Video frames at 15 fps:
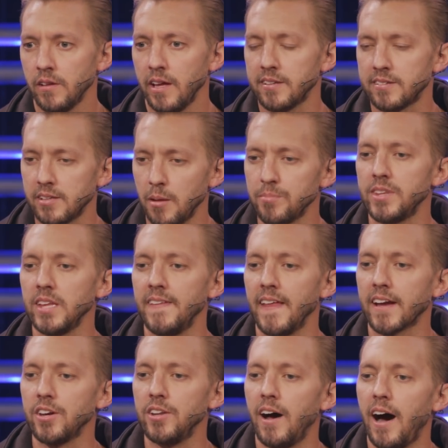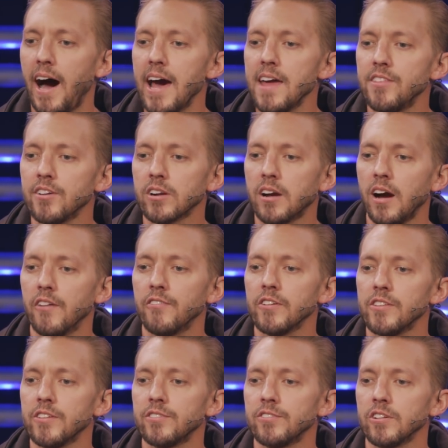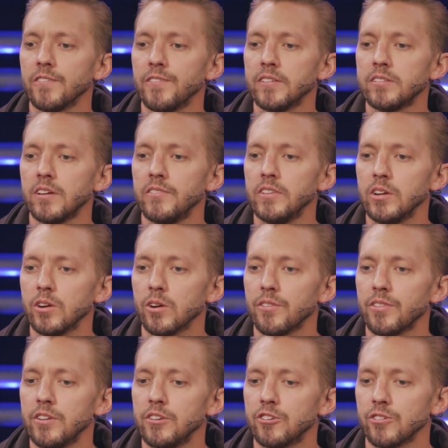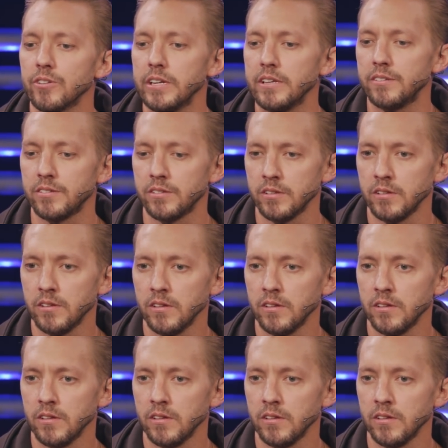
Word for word: as something that could either cover the surface of the earth and trees